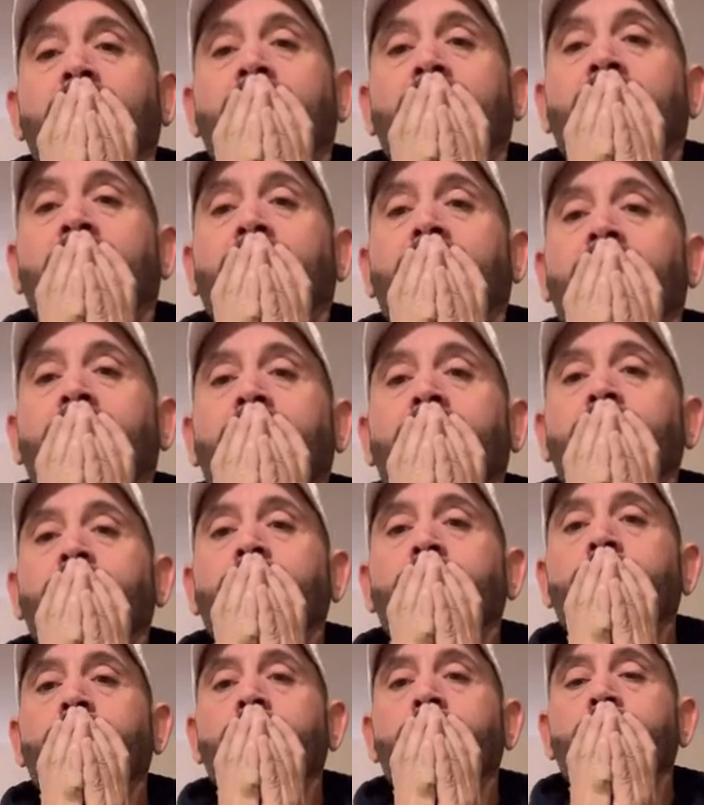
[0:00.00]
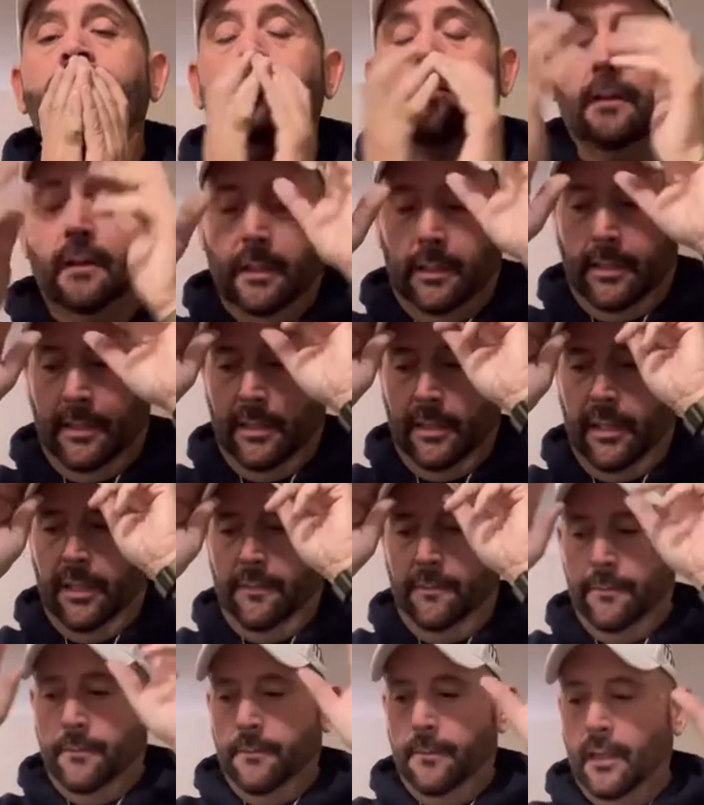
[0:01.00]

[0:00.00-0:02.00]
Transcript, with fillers: Um, let's see.